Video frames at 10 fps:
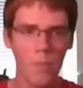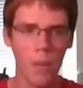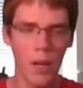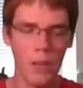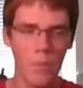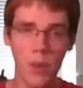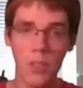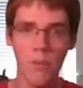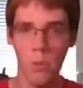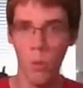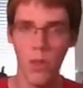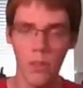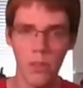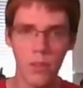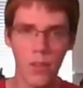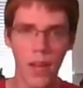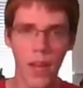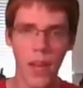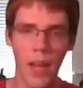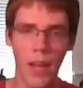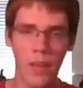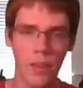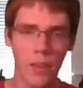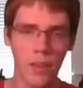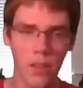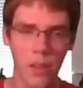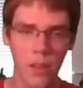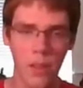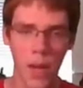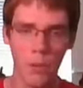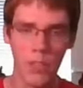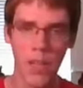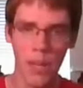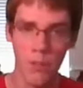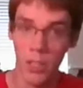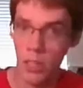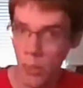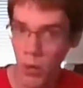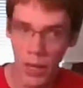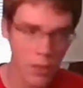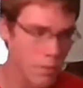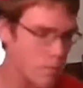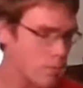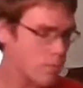but most of them weren't, and that was kind of disappointing.